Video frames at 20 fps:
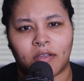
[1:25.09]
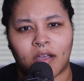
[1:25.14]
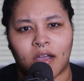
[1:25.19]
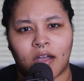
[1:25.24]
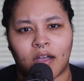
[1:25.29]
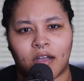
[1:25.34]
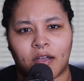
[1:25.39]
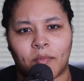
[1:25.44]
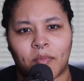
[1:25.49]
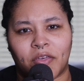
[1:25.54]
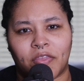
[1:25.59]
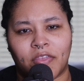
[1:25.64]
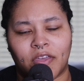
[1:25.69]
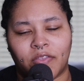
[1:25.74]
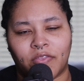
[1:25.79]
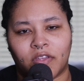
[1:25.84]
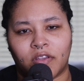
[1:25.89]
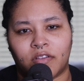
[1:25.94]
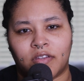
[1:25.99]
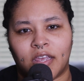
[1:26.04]
I
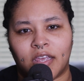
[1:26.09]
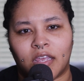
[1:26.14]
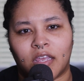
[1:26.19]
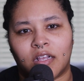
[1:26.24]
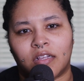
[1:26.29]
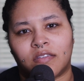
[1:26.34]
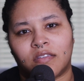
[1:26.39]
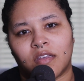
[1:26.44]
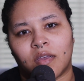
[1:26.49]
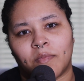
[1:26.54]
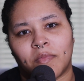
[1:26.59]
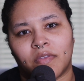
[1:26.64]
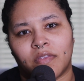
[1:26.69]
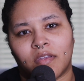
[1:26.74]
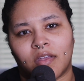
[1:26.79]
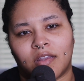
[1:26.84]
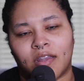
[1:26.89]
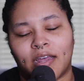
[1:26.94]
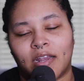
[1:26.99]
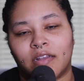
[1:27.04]
think they're taking a
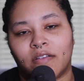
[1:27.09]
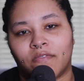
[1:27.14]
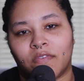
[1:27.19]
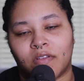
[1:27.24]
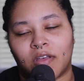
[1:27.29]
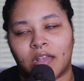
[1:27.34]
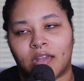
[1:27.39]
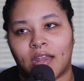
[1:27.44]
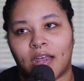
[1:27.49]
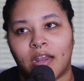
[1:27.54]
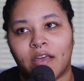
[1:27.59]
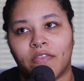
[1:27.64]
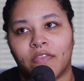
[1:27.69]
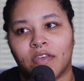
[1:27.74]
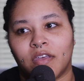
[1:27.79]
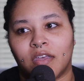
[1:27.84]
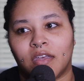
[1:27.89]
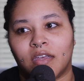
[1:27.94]
lot of